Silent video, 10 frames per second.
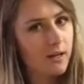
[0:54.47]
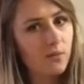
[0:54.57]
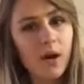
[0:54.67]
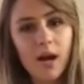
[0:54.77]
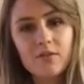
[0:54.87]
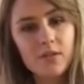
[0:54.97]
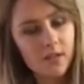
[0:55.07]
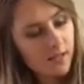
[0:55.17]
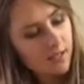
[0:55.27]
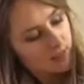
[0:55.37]
And what I've
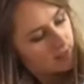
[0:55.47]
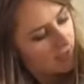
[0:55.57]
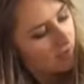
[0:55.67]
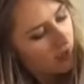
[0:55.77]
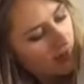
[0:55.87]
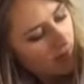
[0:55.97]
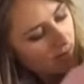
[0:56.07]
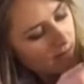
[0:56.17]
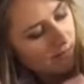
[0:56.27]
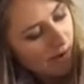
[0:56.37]
done is I've cut out
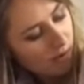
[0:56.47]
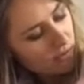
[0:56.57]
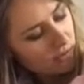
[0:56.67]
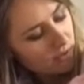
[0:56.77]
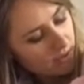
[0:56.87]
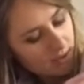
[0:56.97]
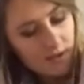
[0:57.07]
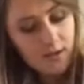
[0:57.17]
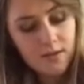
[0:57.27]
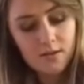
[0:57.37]
her mouth
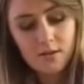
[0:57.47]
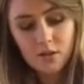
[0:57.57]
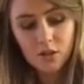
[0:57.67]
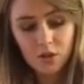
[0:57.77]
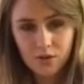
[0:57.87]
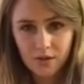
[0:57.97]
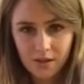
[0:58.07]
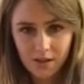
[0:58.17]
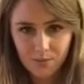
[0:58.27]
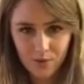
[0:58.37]
so the children
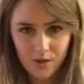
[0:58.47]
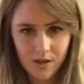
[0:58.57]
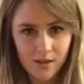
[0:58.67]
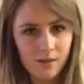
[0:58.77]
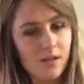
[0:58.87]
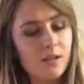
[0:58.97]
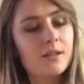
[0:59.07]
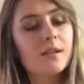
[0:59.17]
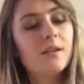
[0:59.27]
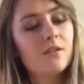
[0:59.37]
can put in these
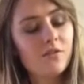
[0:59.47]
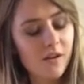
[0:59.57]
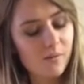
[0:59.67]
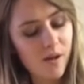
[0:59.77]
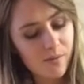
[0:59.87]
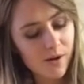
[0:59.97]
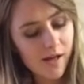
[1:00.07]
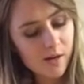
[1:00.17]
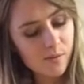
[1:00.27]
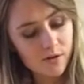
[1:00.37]
fun paper
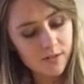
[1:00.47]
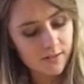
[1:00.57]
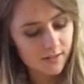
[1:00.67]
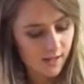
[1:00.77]
animals.